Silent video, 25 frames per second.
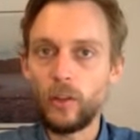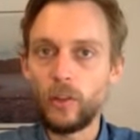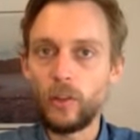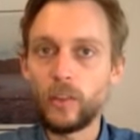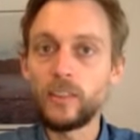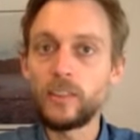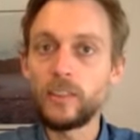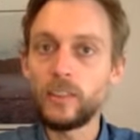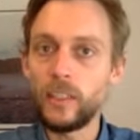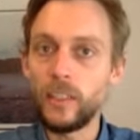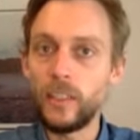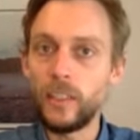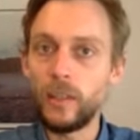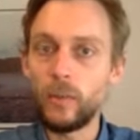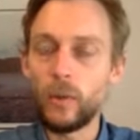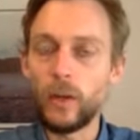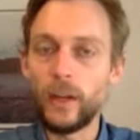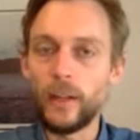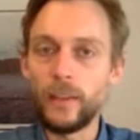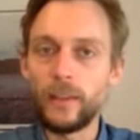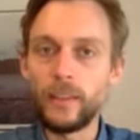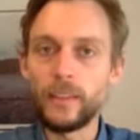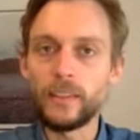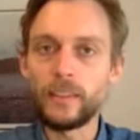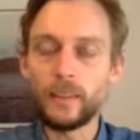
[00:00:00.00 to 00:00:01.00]
the city
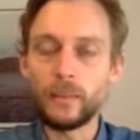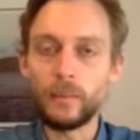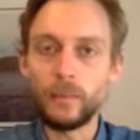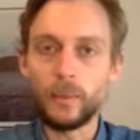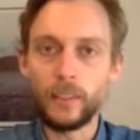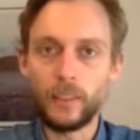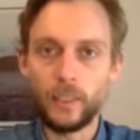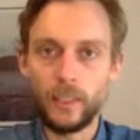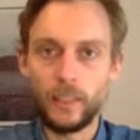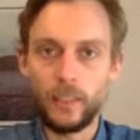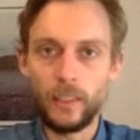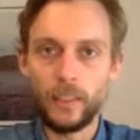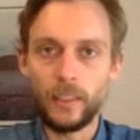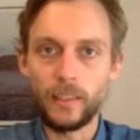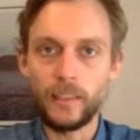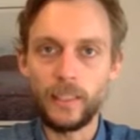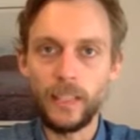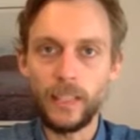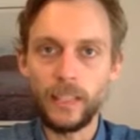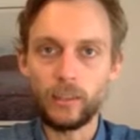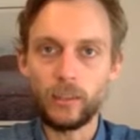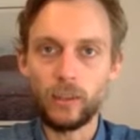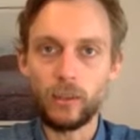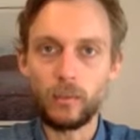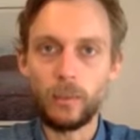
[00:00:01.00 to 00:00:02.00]
where this particular
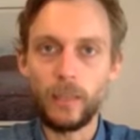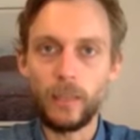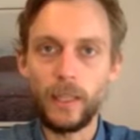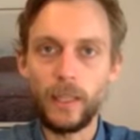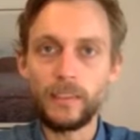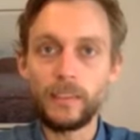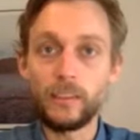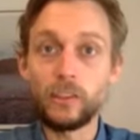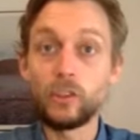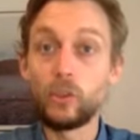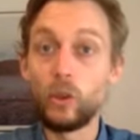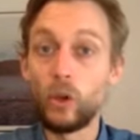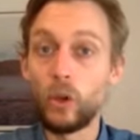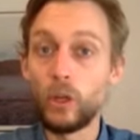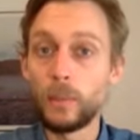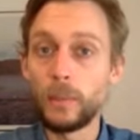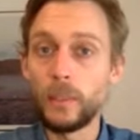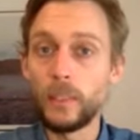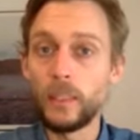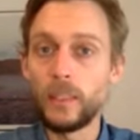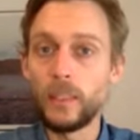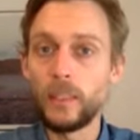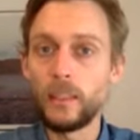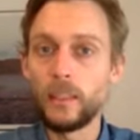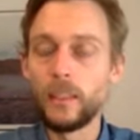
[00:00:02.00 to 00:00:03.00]
attack took place, is
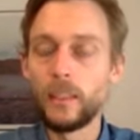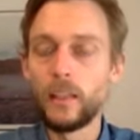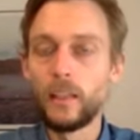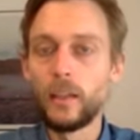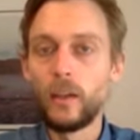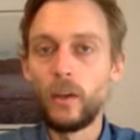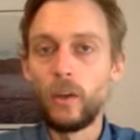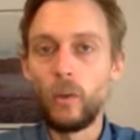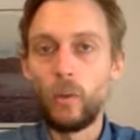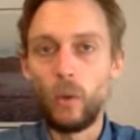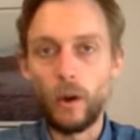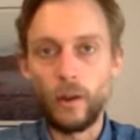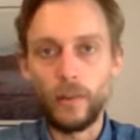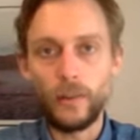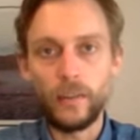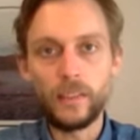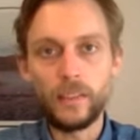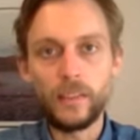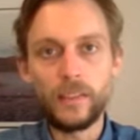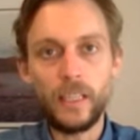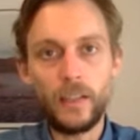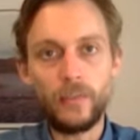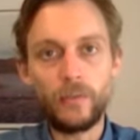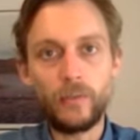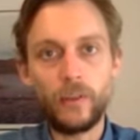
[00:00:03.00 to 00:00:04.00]
normally one of the
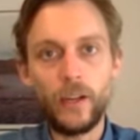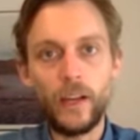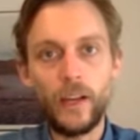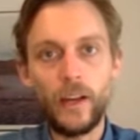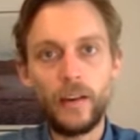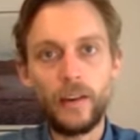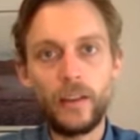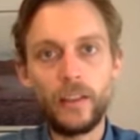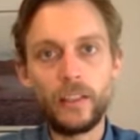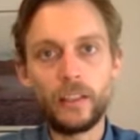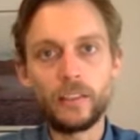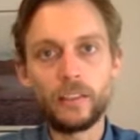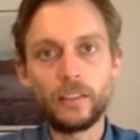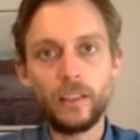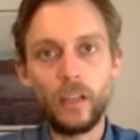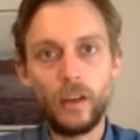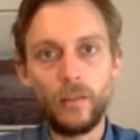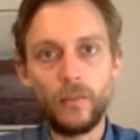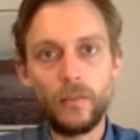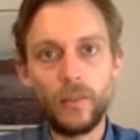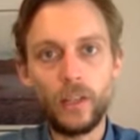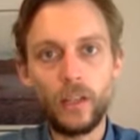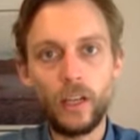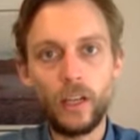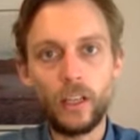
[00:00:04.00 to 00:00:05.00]
safer areas
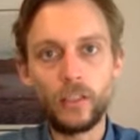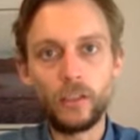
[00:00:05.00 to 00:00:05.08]
of the